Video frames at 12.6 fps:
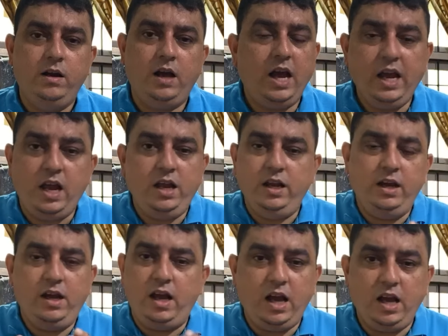I,
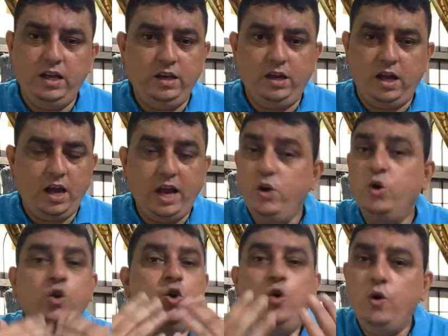I
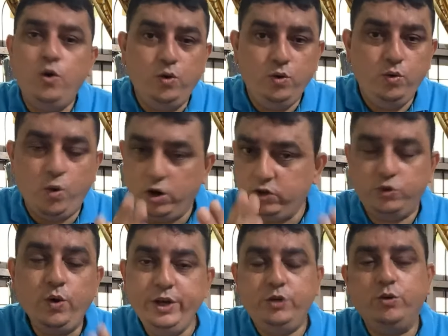don't know what's
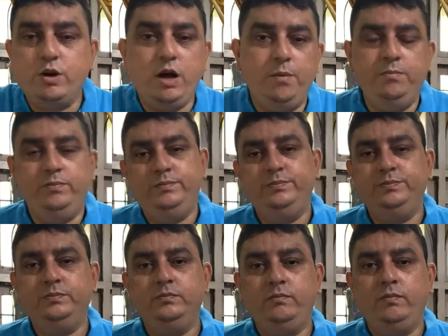going to come.
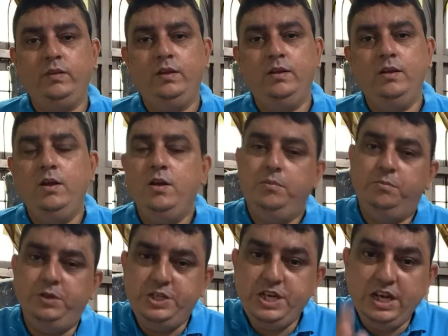
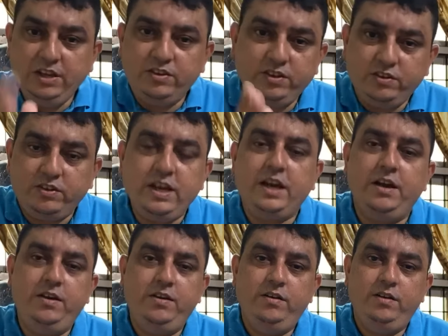But Jesus said,
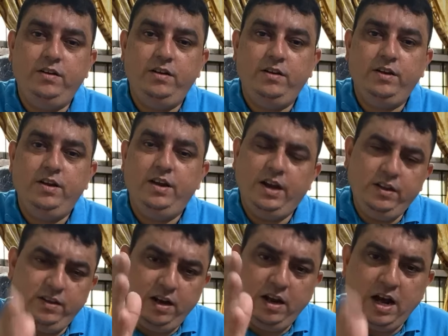in
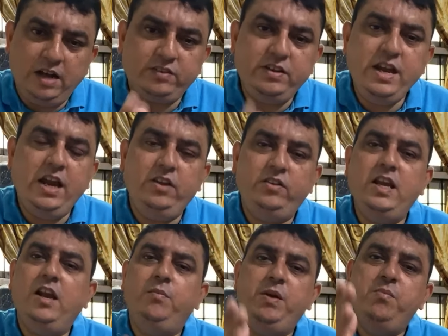the last days,
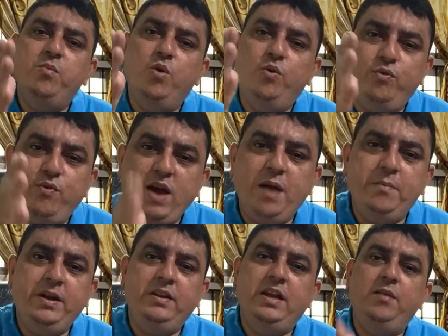there'll be more
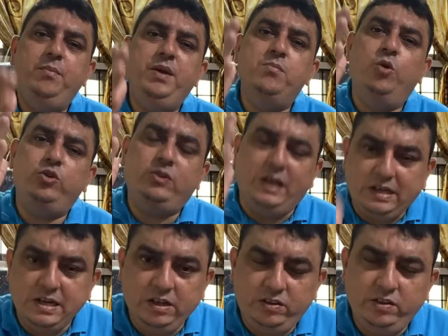famine, there'll be more
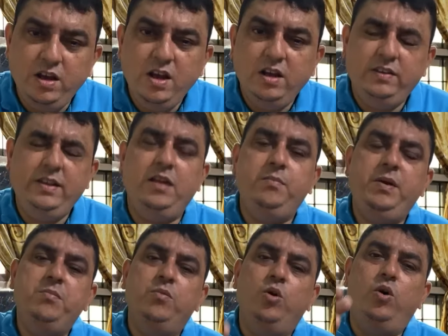sickness, there'll be
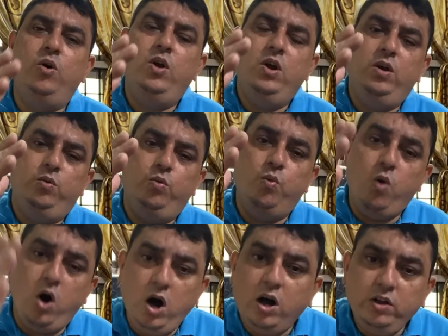more
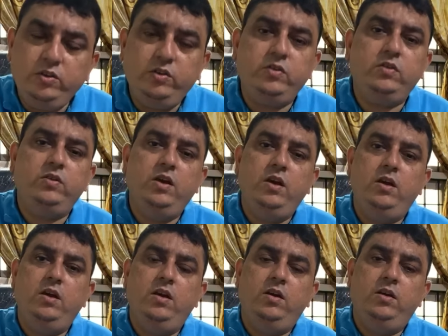wars,
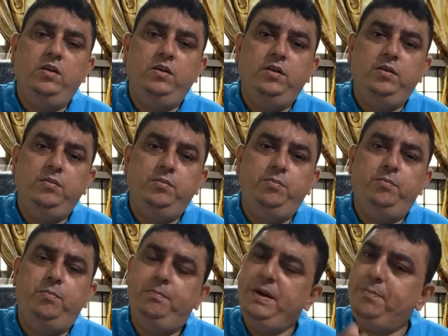
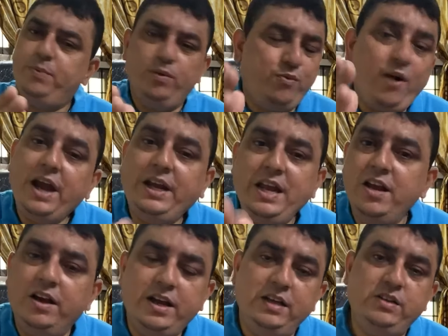people fighting
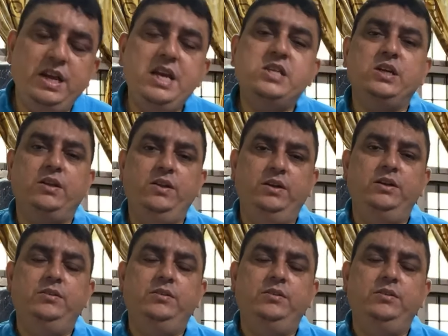against each other.